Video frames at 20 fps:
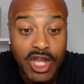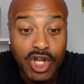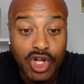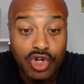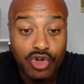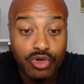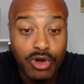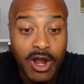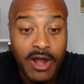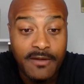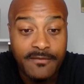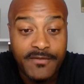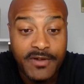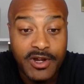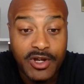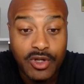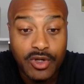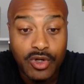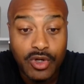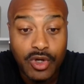
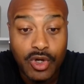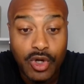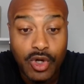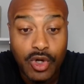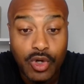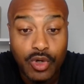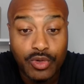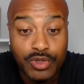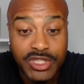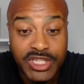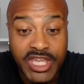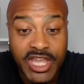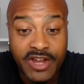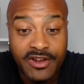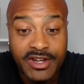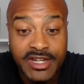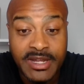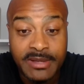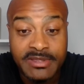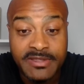Crawford, who's
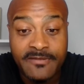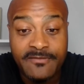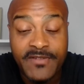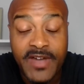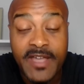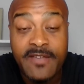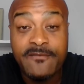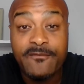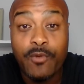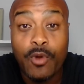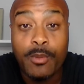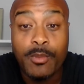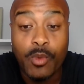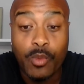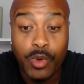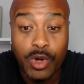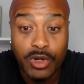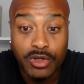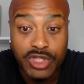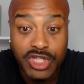gearing up to fight former
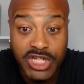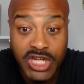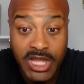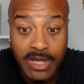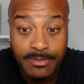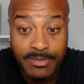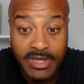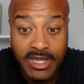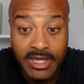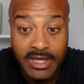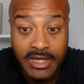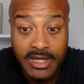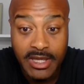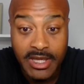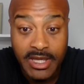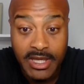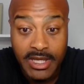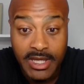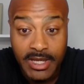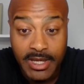world champion
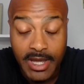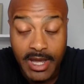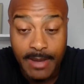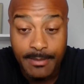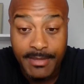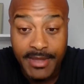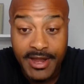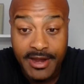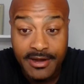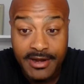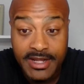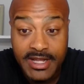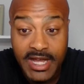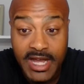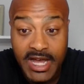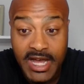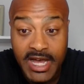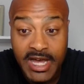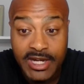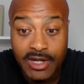Amir
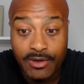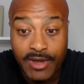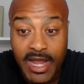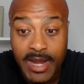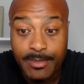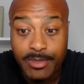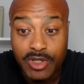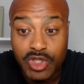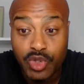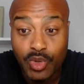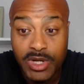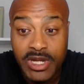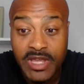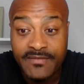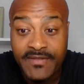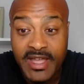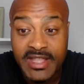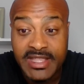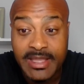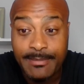Khan on April
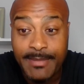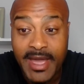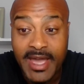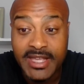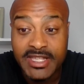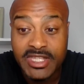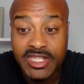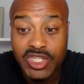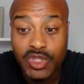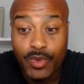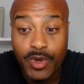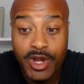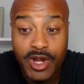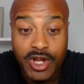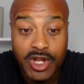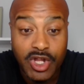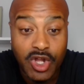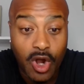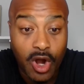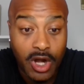20th at the Madison Square
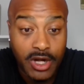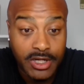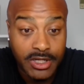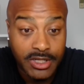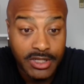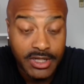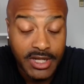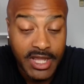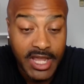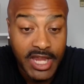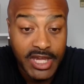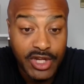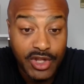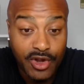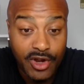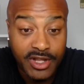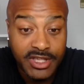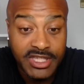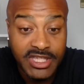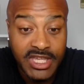Garden in New
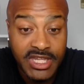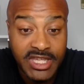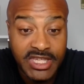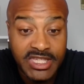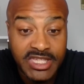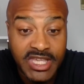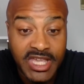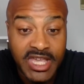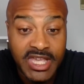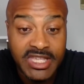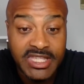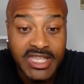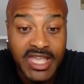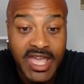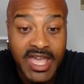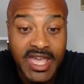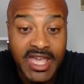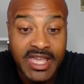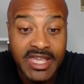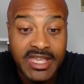York City, says
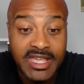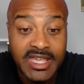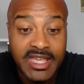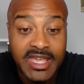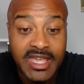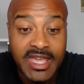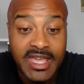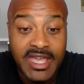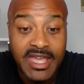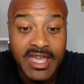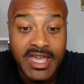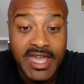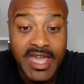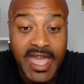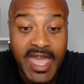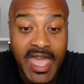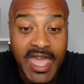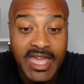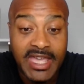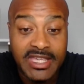that
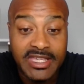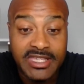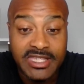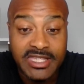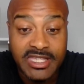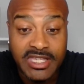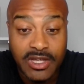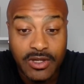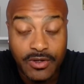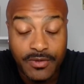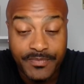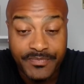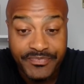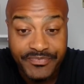ain't so,